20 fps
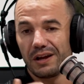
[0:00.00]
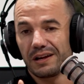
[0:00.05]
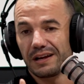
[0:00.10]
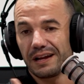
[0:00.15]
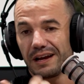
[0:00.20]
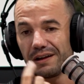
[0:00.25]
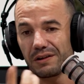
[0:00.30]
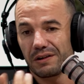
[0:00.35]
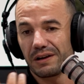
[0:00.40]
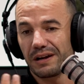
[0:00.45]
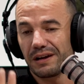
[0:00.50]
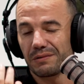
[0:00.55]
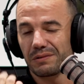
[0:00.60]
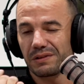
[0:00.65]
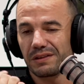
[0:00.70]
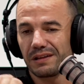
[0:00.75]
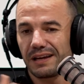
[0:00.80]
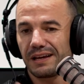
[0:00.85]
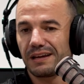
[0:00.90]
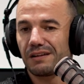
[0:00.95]
Mm. Now, now
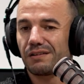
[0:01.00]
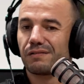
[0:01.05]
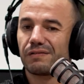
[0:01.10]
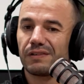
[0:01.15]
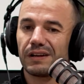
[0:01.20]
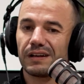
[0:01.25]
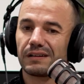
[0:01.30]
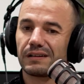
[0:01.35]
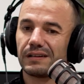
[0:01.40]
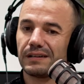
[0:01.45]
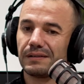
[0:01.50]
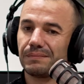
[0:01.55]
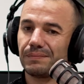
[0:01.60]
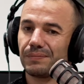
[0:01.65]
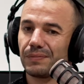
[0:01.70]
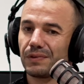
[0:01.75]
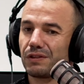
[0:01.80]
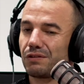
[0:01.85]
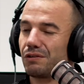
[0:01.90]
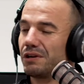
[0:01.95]
with the aid of like
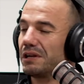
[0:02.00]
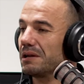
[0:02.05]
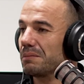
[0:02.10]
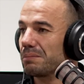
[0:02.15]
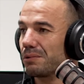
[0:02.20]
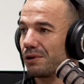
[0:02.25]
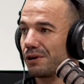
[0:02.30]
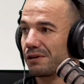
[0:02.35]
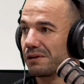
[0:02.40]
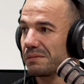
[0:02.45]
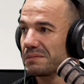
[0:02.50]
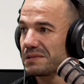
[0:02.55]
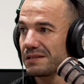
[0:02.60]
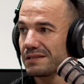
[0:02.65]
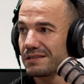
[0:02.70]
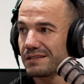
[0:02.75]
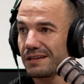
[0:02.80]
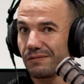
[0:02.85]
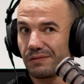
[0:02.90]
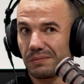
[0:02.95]
um, 3D programs and
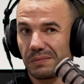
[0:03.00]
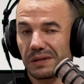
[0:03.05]
stuff,